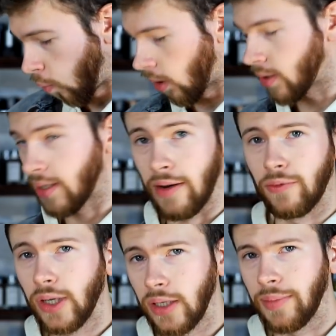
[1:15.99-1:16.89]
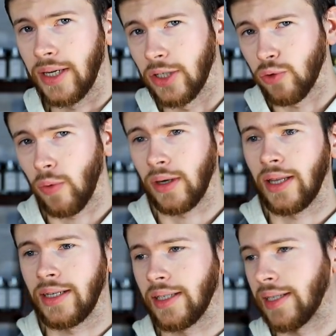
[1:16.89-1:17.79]
ones that I've really been enjoying
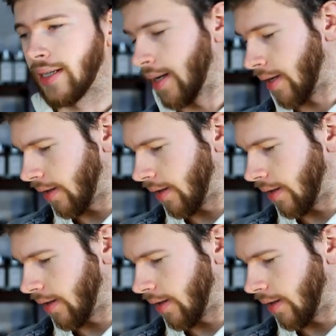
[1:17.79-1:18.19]
lately.